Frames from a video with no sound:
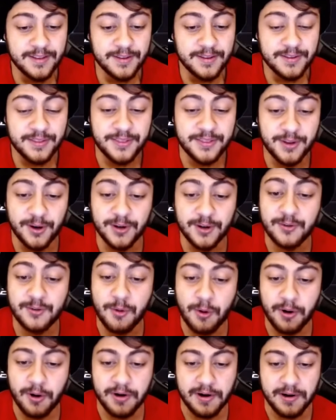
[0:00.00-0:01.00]
Third
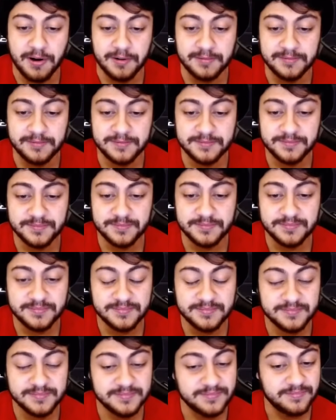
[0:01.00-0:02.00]
quarter,
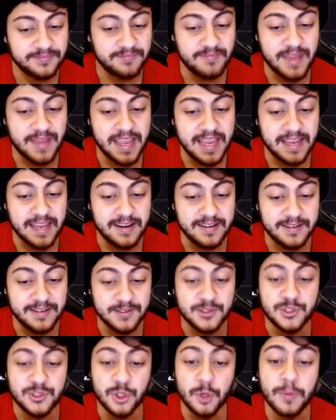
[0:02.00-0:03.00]
man,
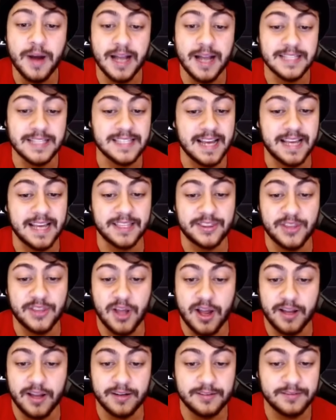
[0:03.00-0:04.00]
Zubats, I
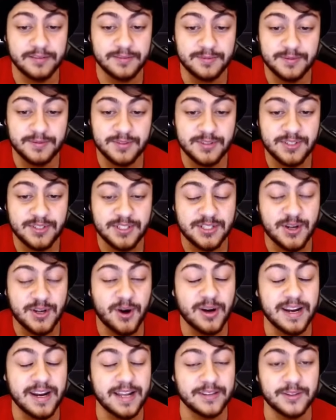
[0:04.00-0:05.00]
thought,
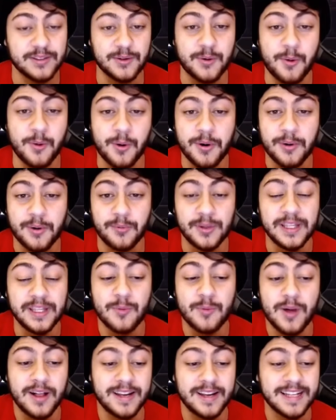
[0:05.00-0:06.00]
started out the quarter
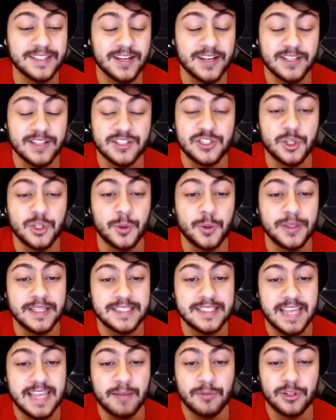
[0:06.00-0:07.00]
really well, and I thought Zoo in
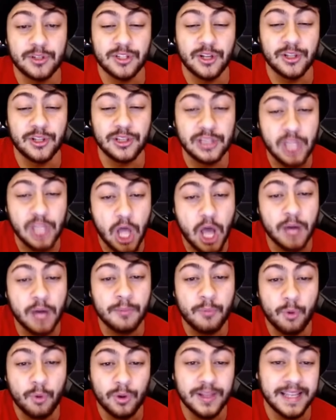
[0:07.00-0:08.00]
this game looked a lot
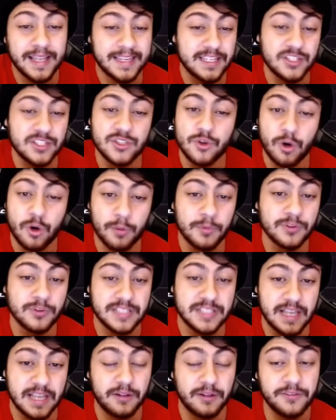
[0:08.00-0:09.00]
more like his normal
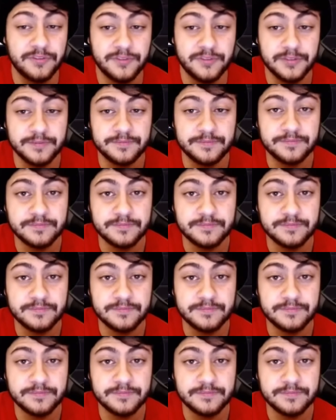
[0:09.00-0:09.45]
self,